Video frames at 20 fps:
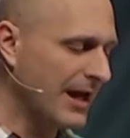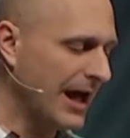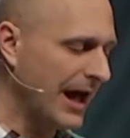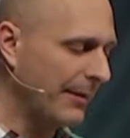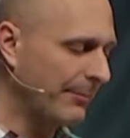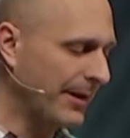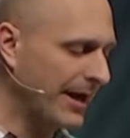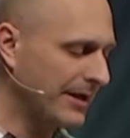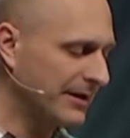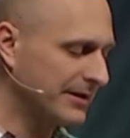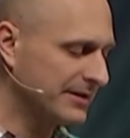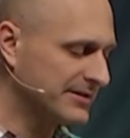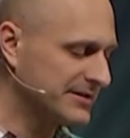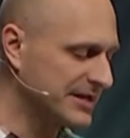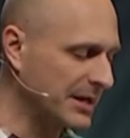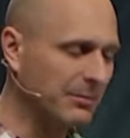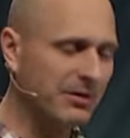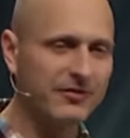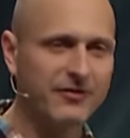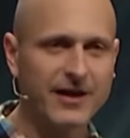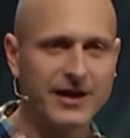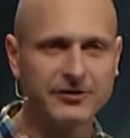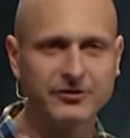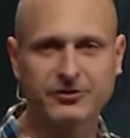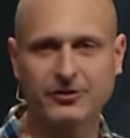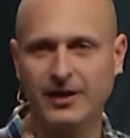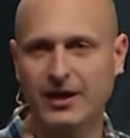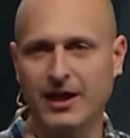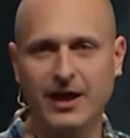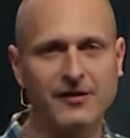I bet some of
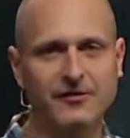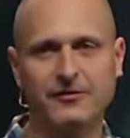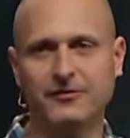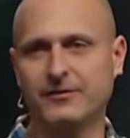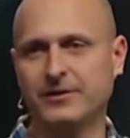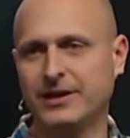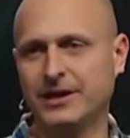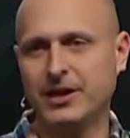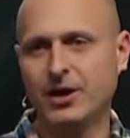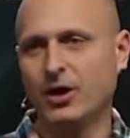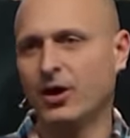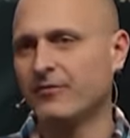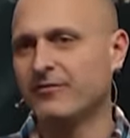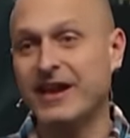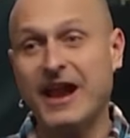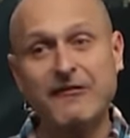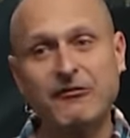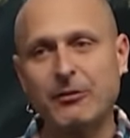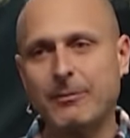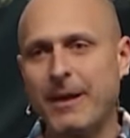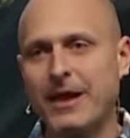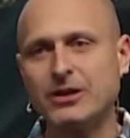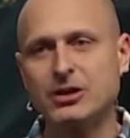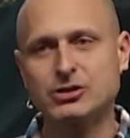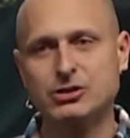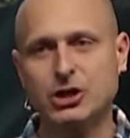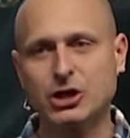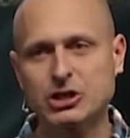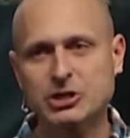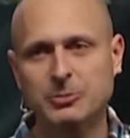us have, here have never been to
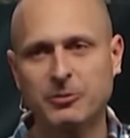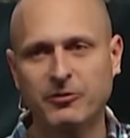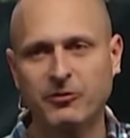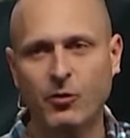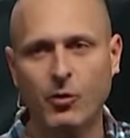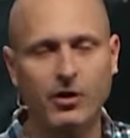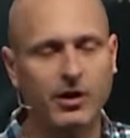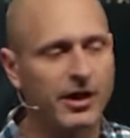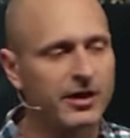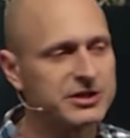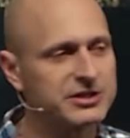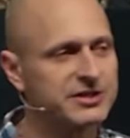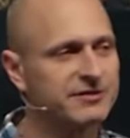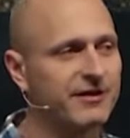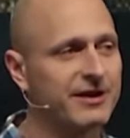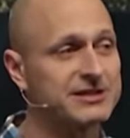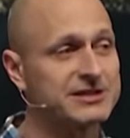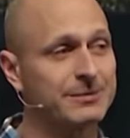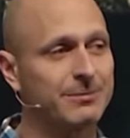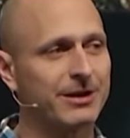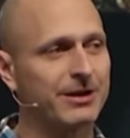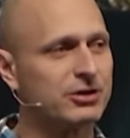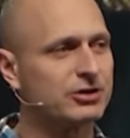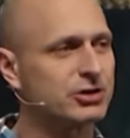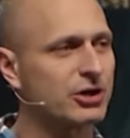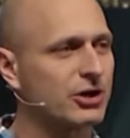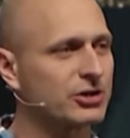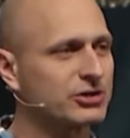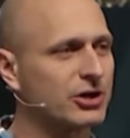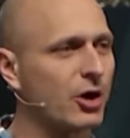church before. Others of us have been in
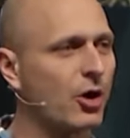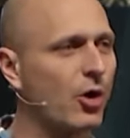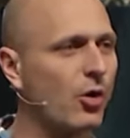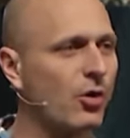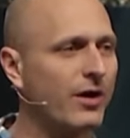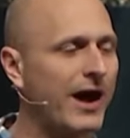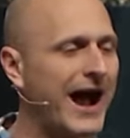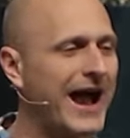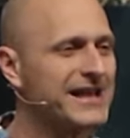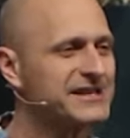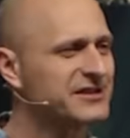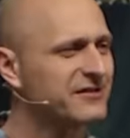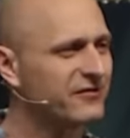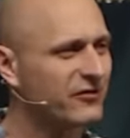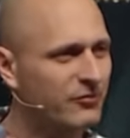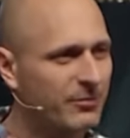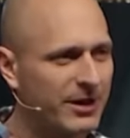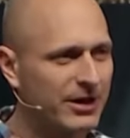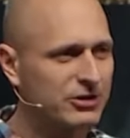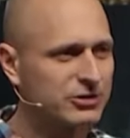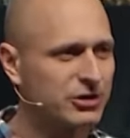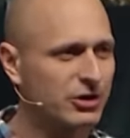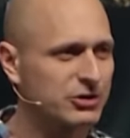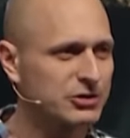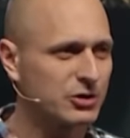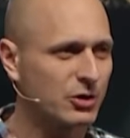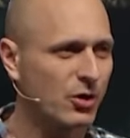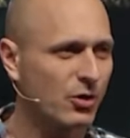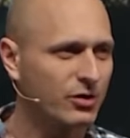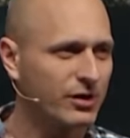church our whole lives. If you've been in church
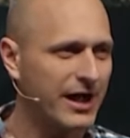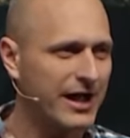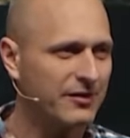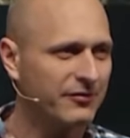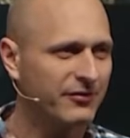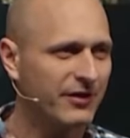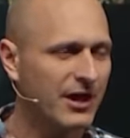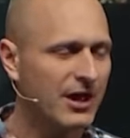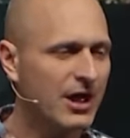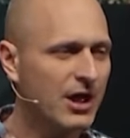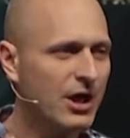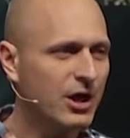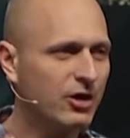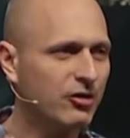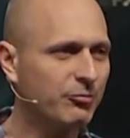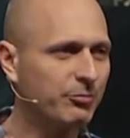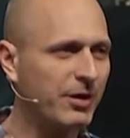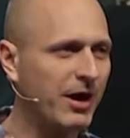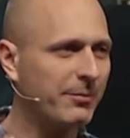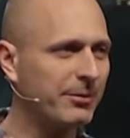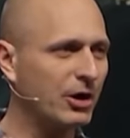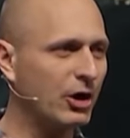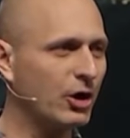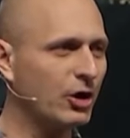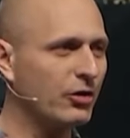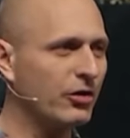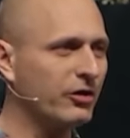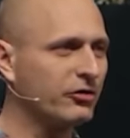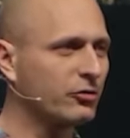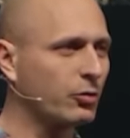your whole life, you've probably
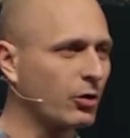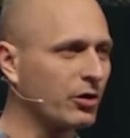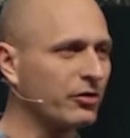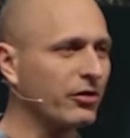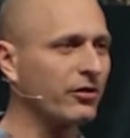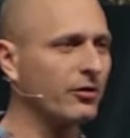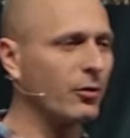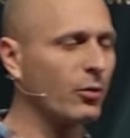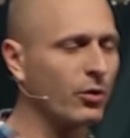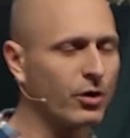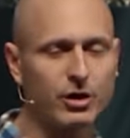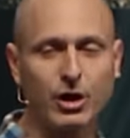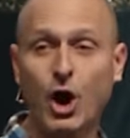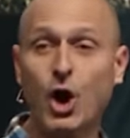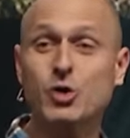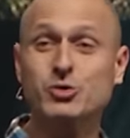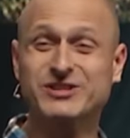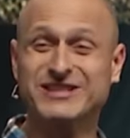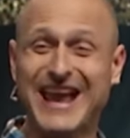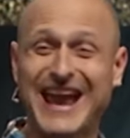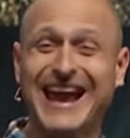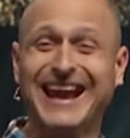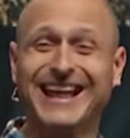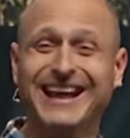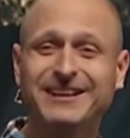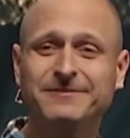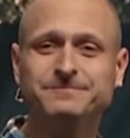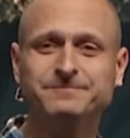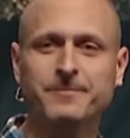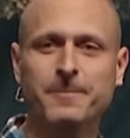heard this word, word Hosanna.